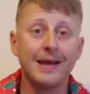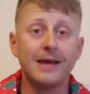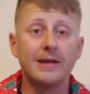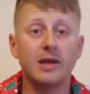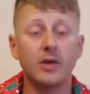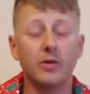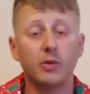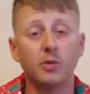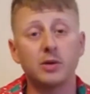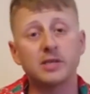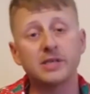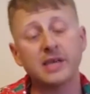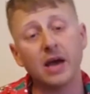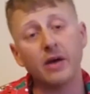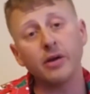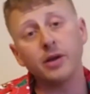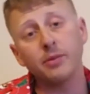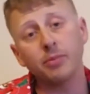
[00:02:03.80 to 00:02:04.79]
Now, there were
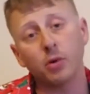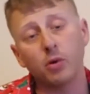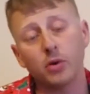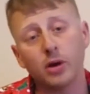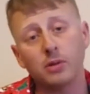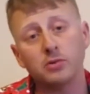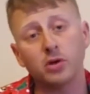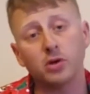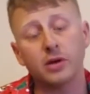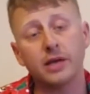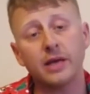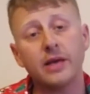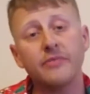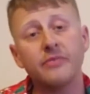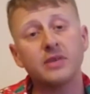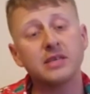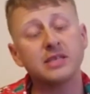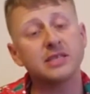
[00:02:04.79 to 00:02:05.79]
scouting programs already
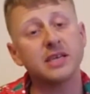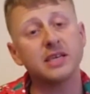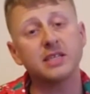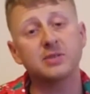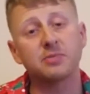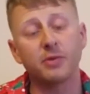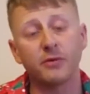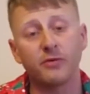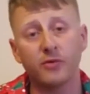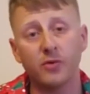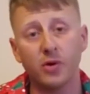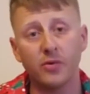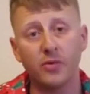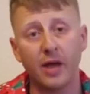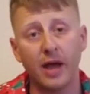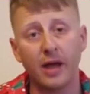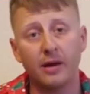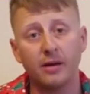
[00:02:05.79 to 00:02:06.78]
in the States before
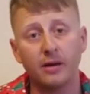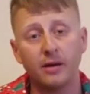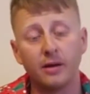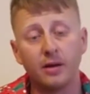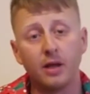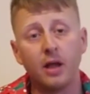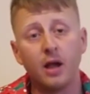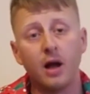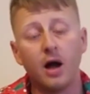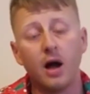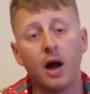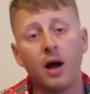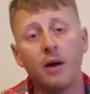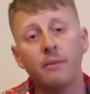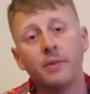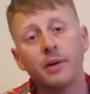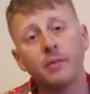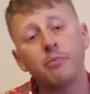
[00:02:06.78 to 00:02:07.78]
that,
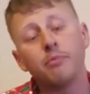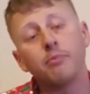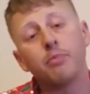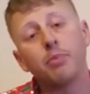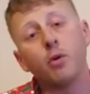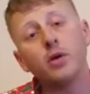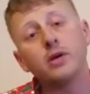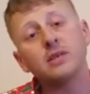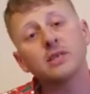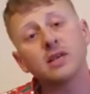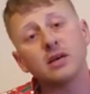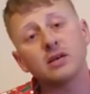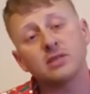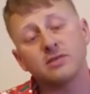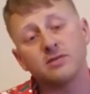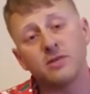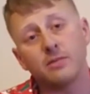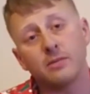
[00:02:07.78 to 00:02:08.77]
but Boy
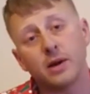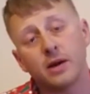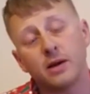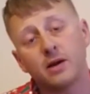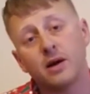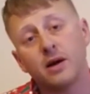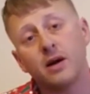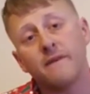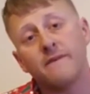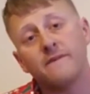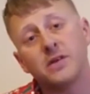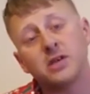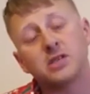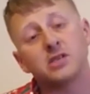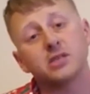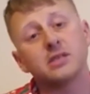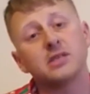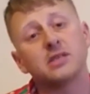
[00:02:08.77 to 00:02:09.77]
Scouts of America
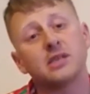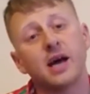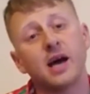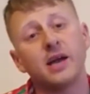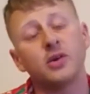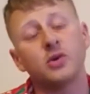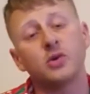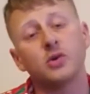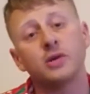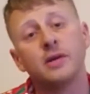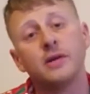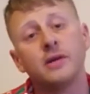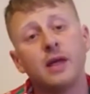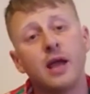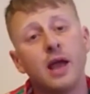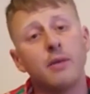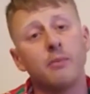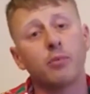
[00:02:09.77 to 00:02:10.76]
officially titled
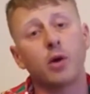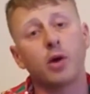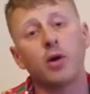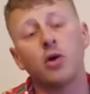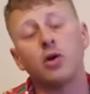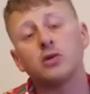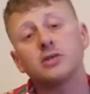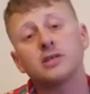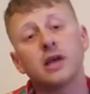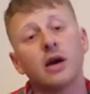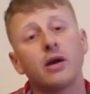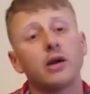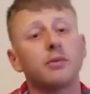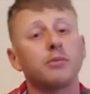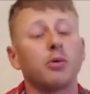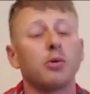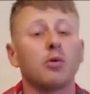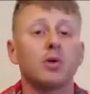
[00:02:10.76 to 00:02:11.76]
and brought all
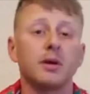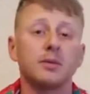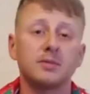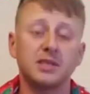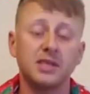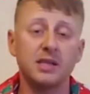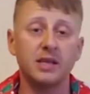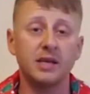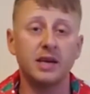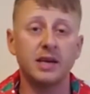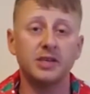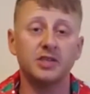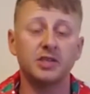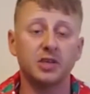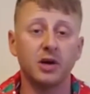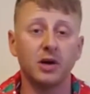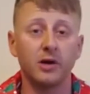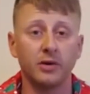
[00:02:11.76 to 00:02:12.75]
scouting programs in the
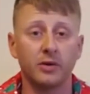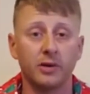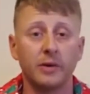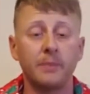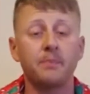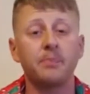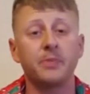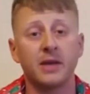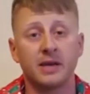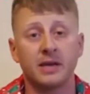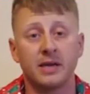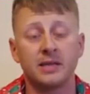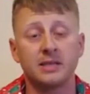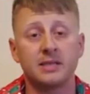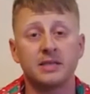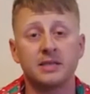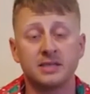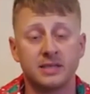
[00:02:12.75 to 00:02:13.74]
nation under it in
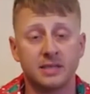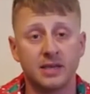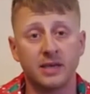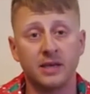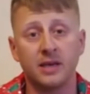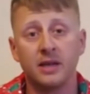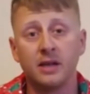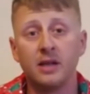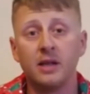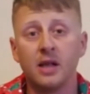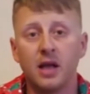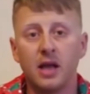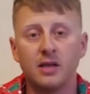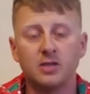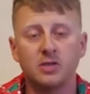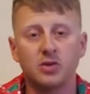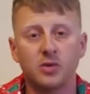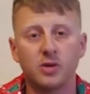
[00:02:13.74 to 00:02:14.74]
1910.
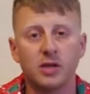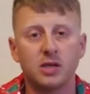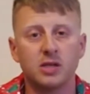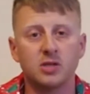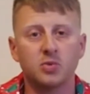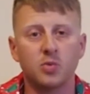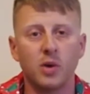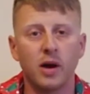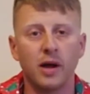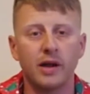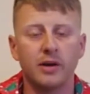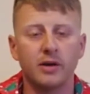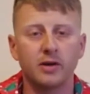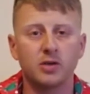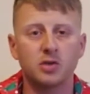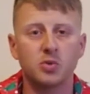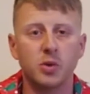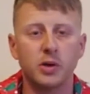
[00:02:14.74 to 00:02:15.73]
And so that is why here
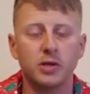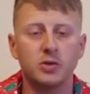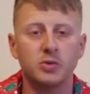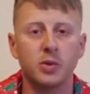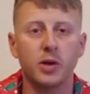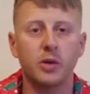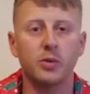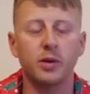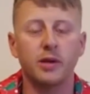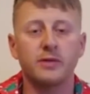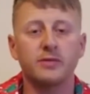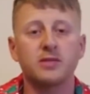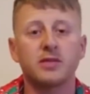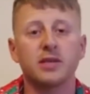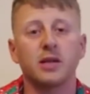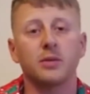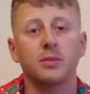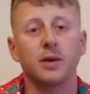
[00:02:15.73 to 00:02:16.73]
in 2020 we've
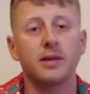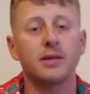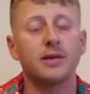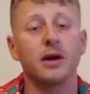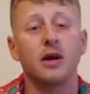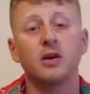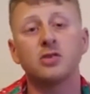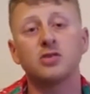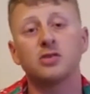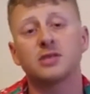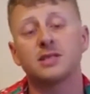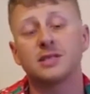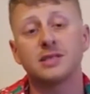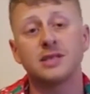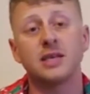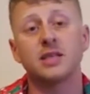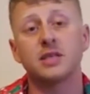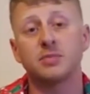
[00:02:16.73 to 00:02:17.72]
celebrated the
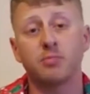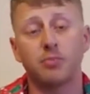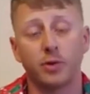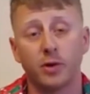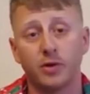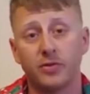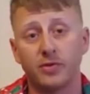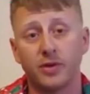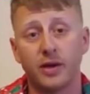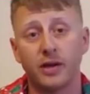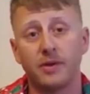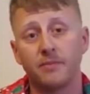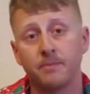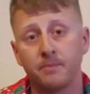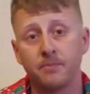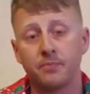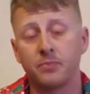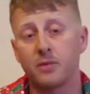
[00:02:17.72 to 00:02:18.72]
110th birthday
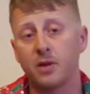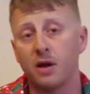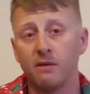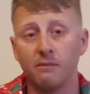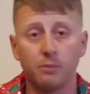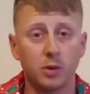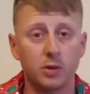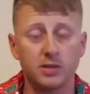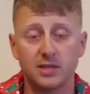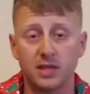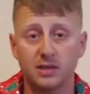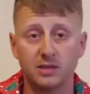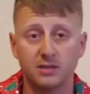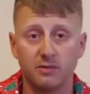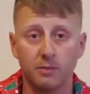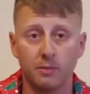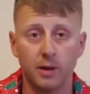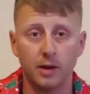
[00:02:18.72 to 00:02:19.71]
of Boy Scouts
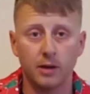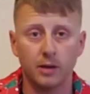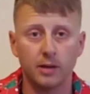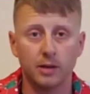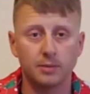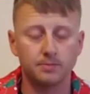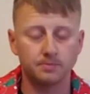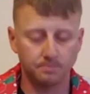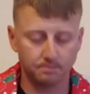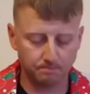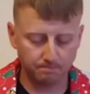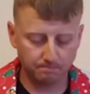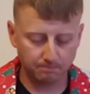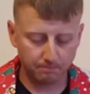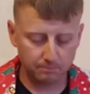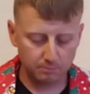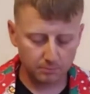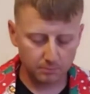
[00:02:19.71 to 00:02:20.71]
of America.
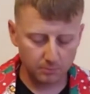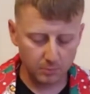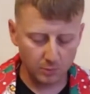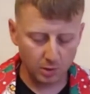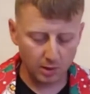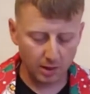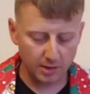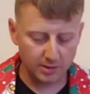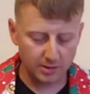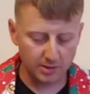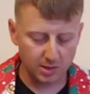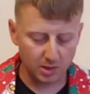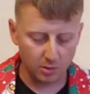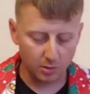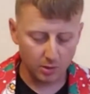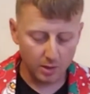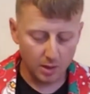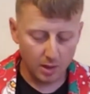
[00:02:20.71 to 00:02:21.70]
All right,
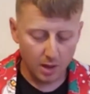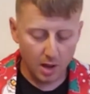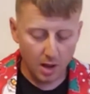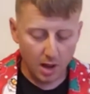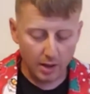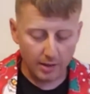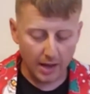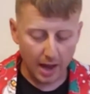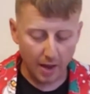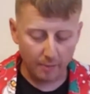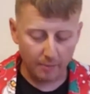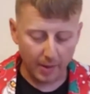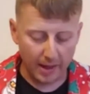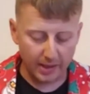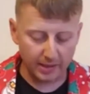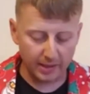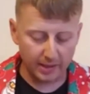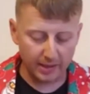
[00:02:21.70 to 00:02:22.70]
so now,
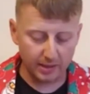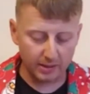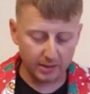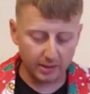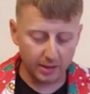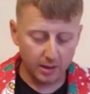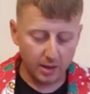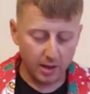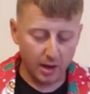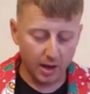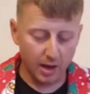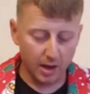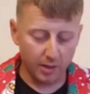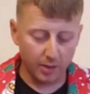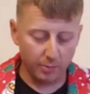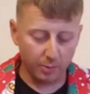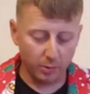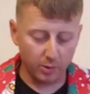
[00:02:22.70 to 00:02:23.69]
back in England,
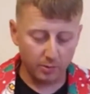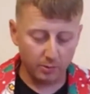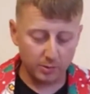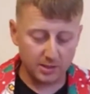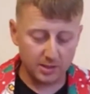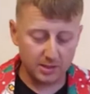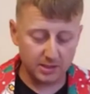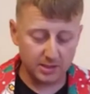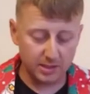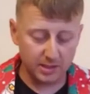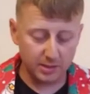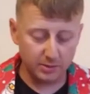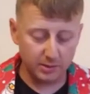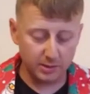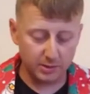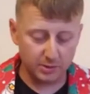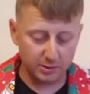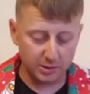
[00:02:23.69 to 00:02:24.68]
the program was
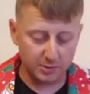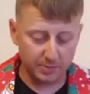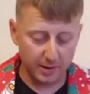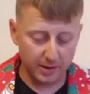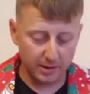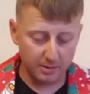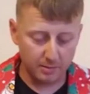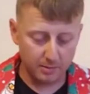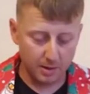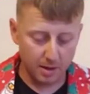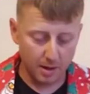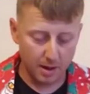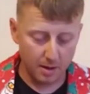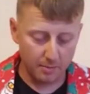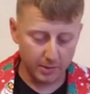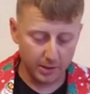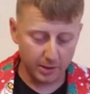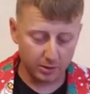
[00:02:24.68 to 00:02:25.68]
continuing to expand.
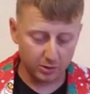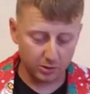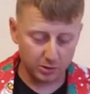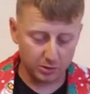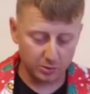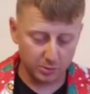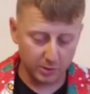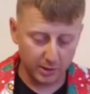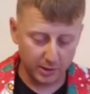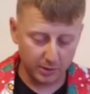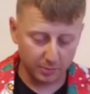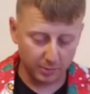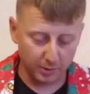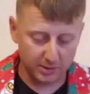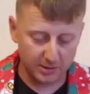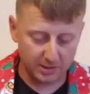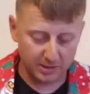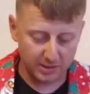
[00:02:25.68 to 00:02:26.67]
Many girls wanted to
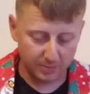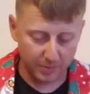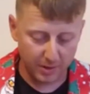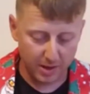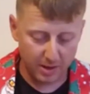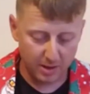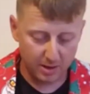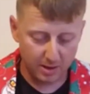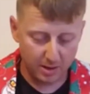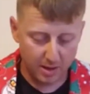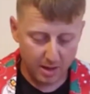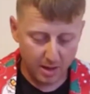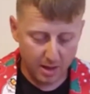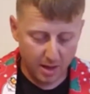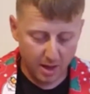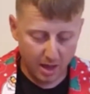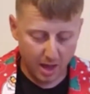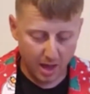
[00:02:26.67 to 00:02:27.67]
participate,
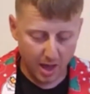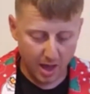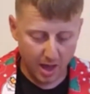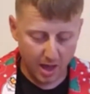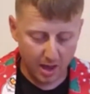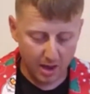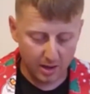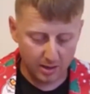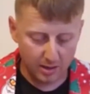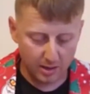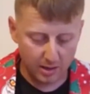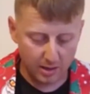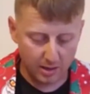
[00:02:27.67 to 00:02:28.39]
and